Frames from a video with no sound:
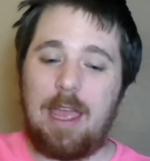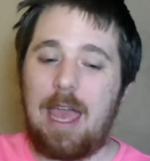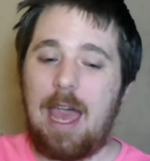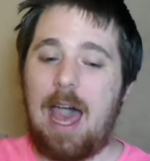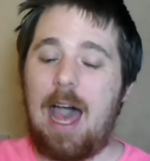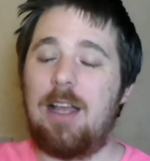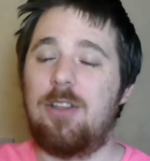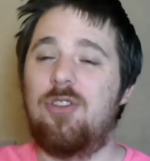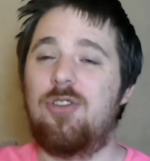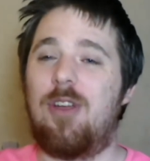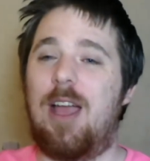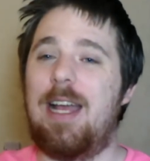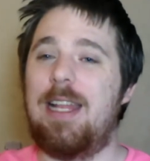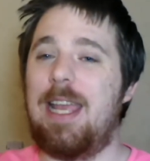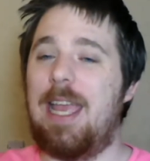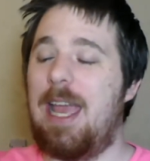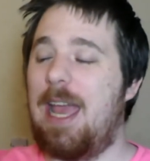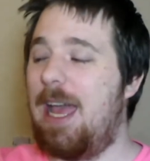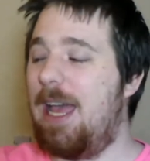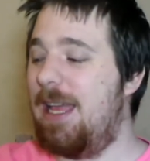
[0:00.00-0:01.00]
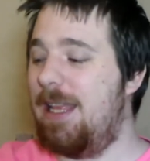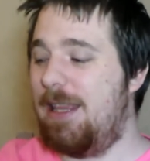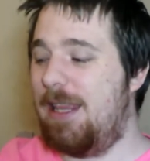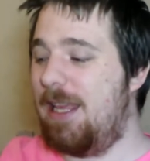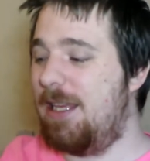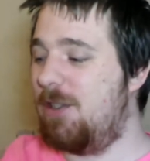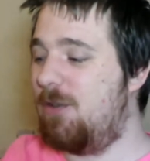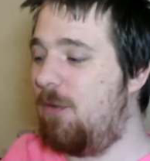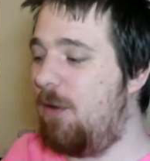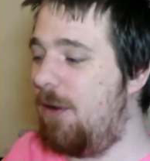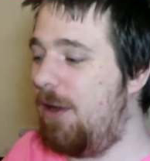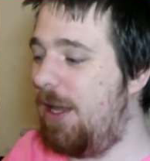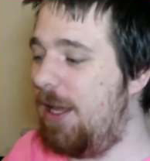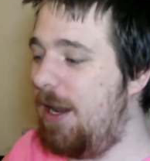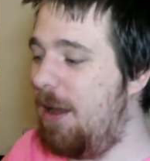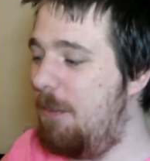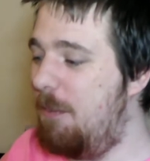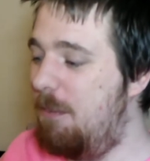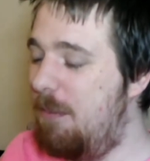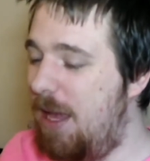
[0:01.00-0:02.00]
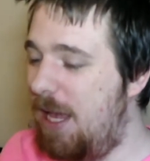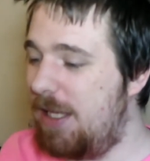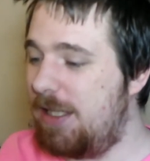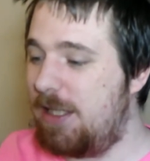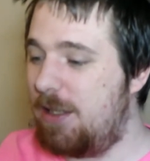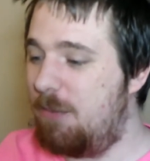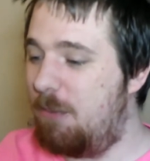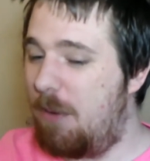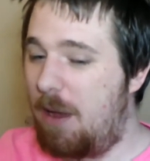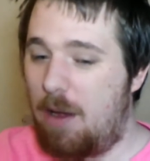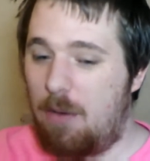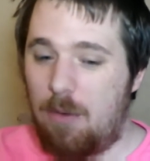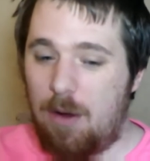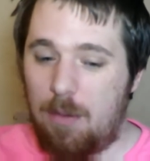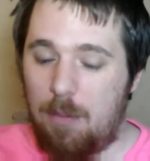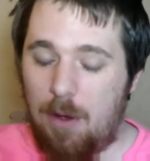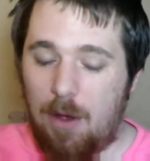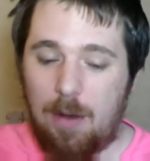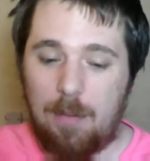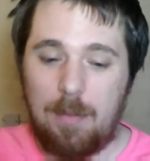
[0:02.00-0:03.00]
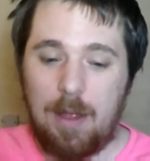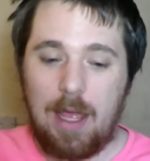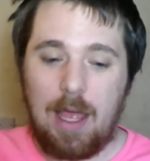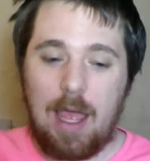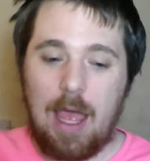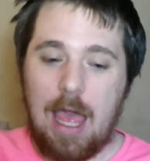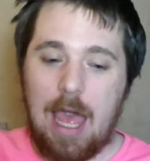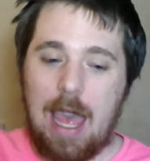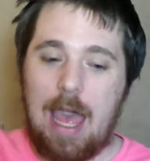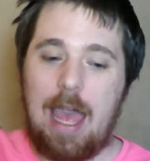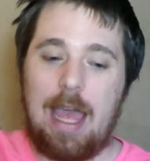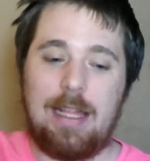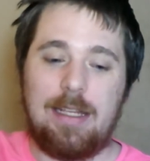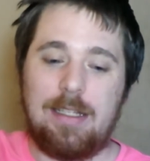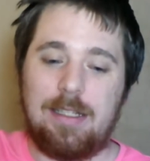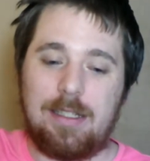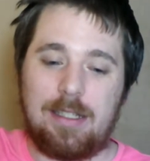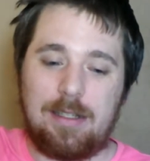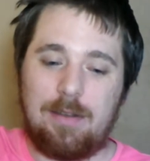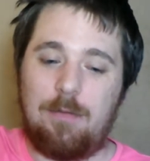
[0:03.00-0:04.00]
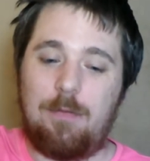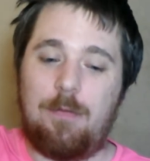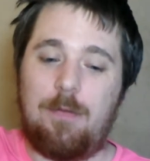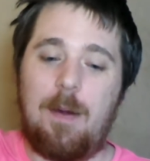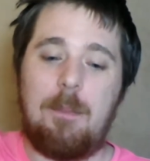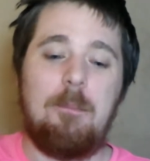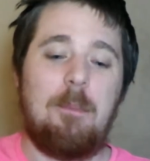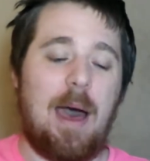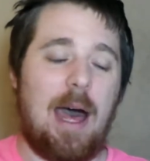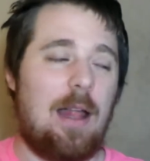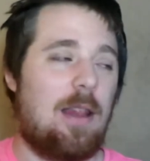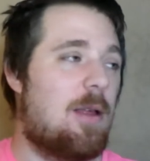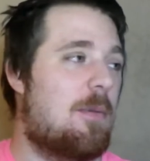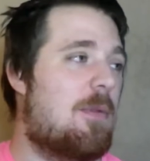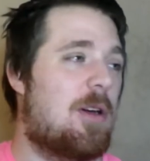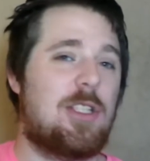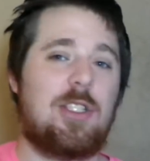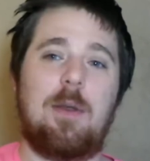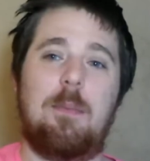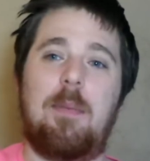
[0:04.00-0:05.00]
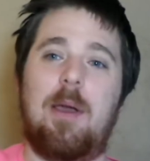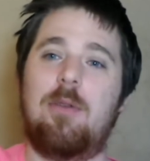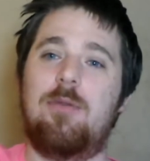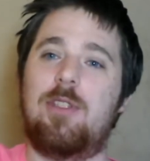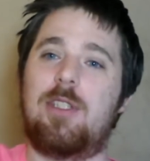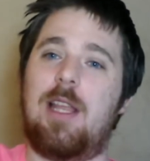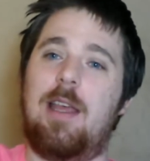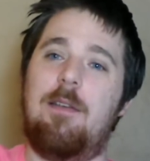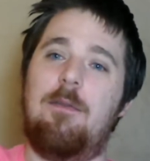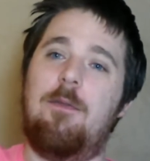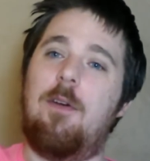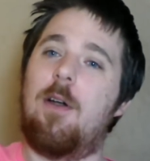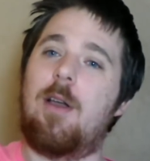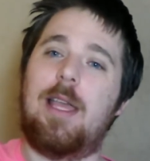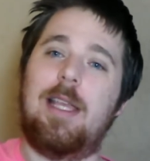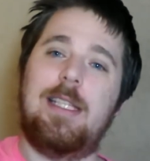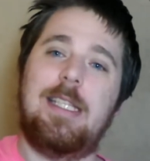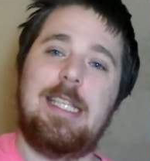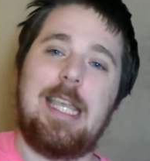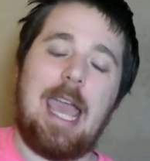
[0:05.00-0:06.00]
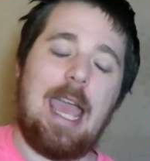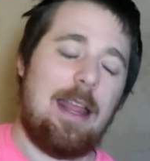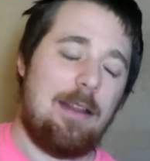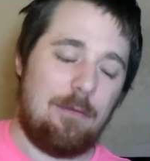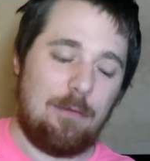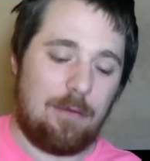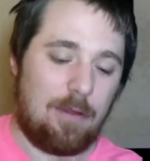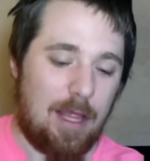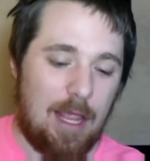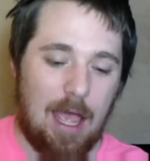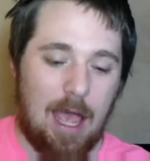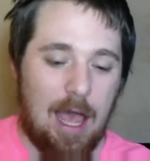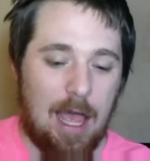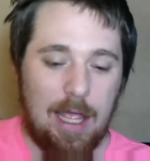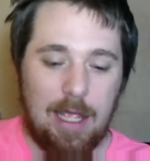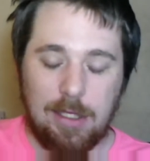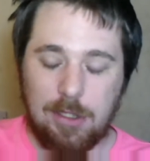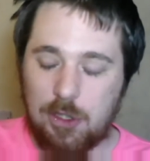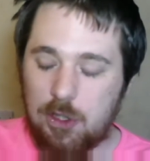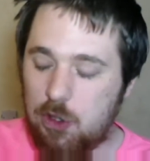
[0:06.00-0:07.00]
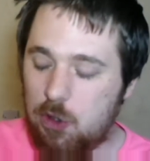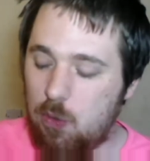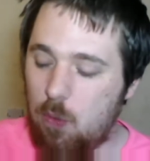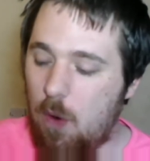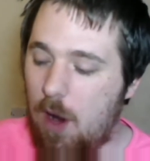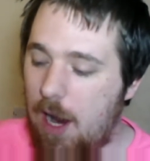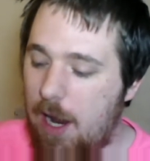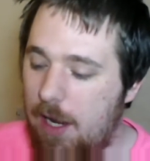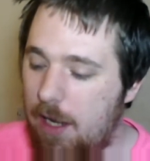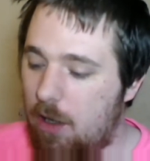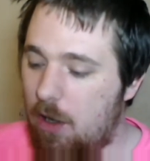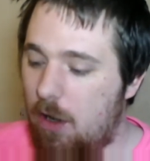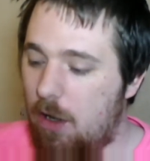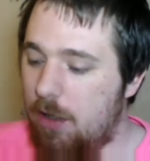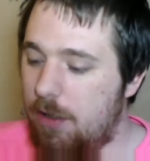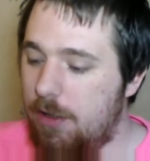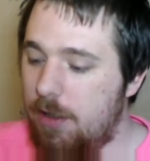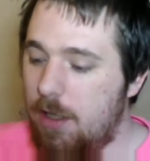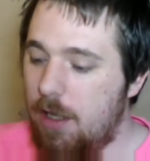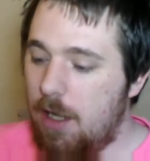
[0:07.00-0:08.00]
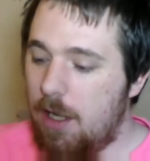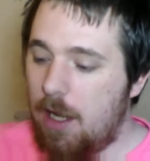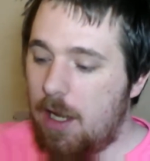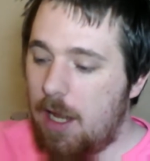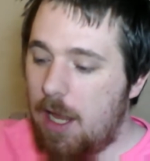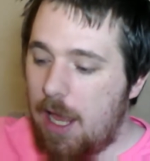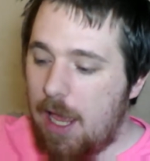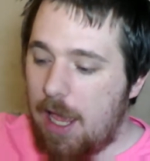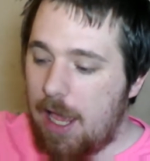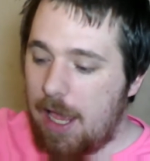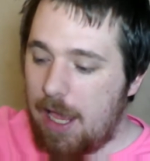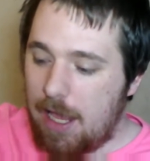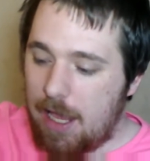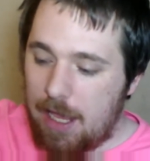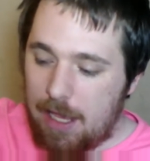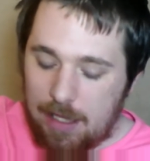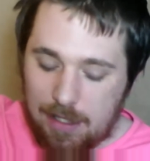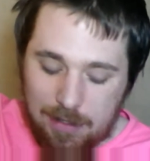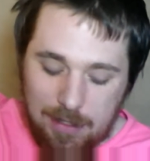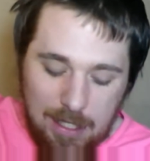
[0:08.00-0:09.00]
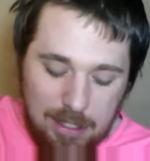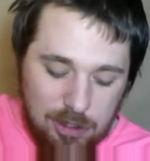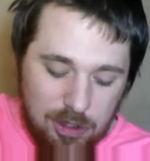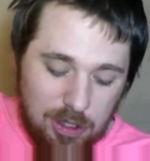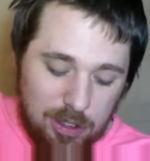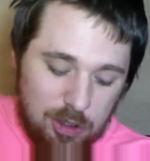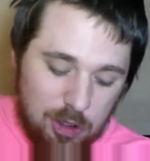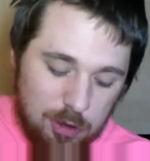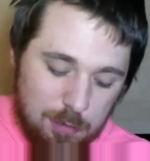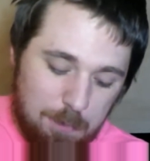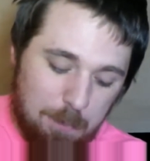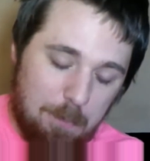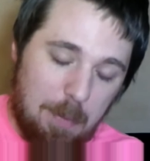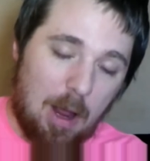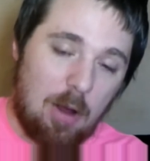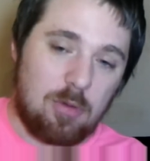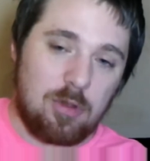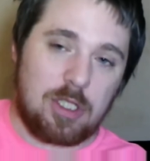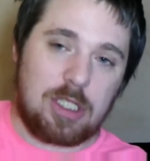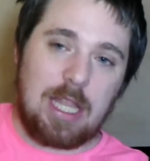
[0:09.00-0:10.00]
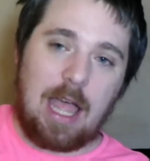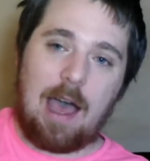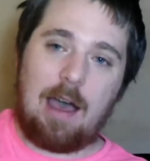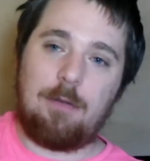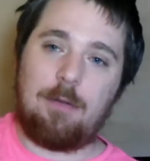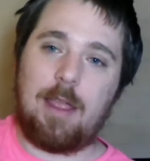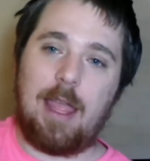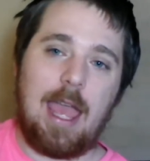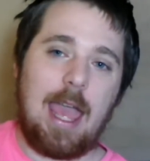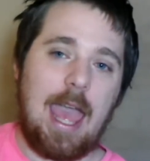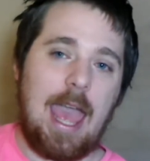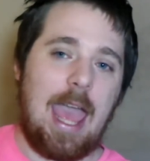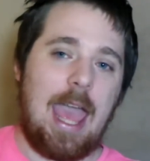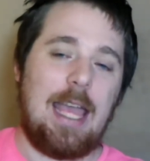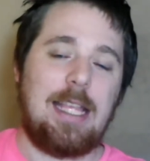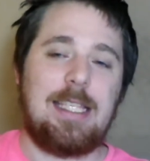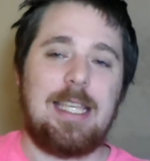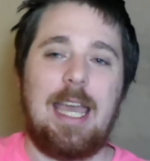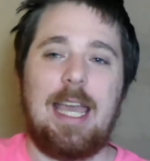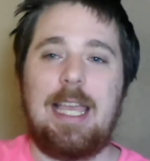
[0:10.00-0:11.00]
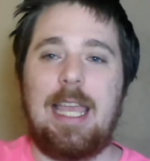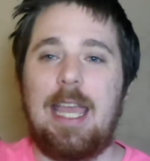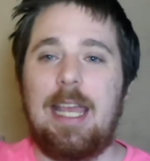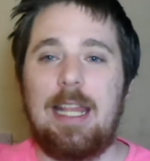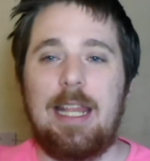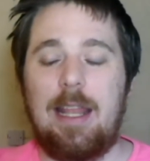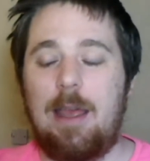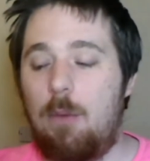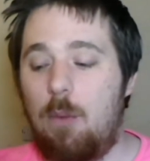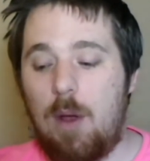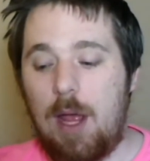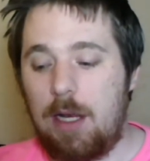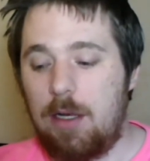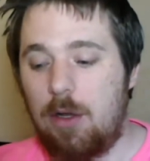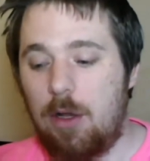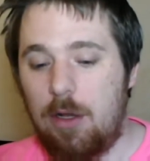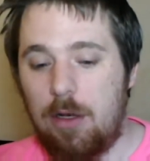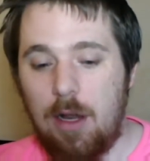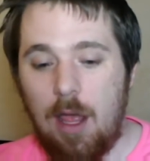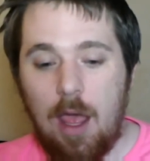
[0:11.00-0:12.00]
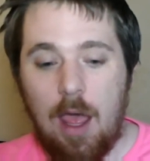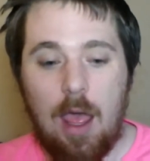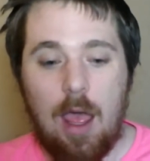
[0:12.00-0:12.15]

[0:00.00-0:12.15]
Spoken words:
Andrade hitting this fucking amazing powerbomb, and Finn Balor must have bounced like fucking 10 feet high, I swear to God. He literally just bounced off it, hit it again, and then went down.